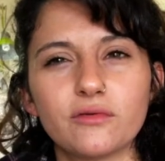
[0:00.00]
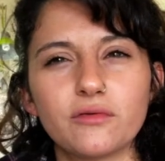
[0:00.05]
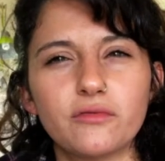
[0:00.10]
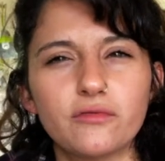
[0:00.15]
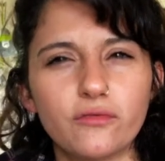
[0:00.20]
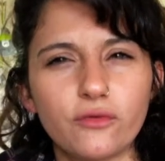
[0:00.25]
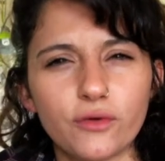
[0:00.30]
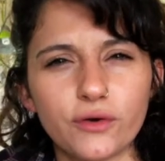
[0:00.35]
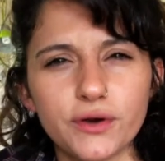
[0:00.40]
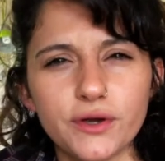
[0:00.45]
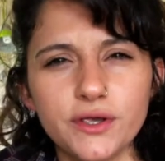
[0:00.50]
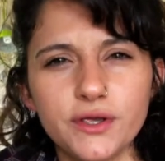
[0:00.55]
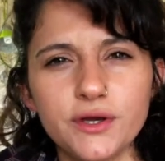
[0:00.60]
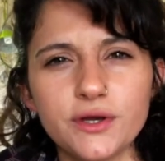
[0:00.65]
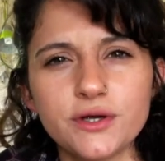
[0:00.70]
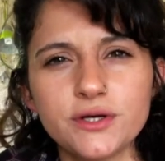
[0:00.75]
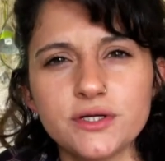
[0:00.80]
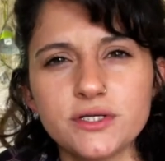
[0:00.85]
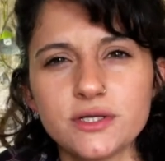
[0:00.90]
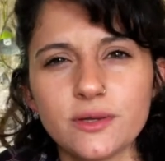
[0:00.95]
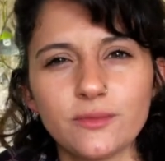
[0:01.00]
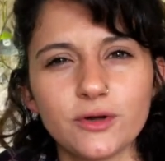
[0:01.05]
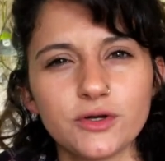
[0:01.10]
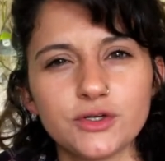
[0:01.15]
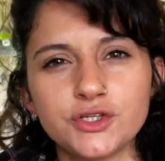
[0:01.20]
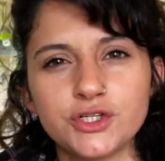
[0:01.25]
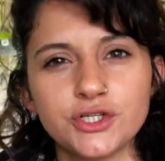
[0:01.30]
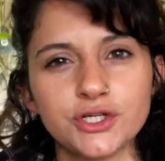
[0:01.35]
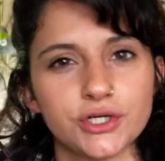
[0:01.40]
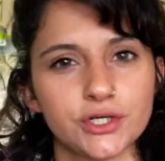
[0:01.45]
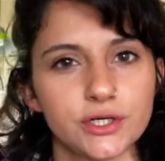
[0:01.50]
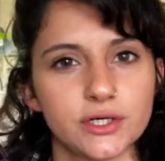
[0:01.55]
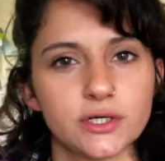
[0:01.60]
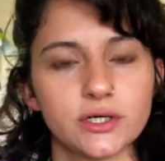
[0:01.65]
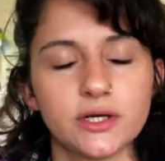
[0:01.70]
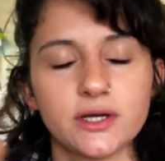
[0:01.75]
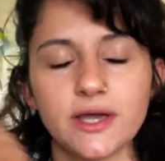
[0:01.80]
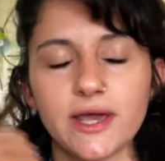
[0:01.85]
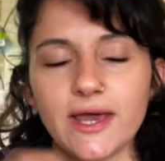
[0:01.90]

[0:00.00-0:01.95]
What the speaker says: 4 years, I'm not sure,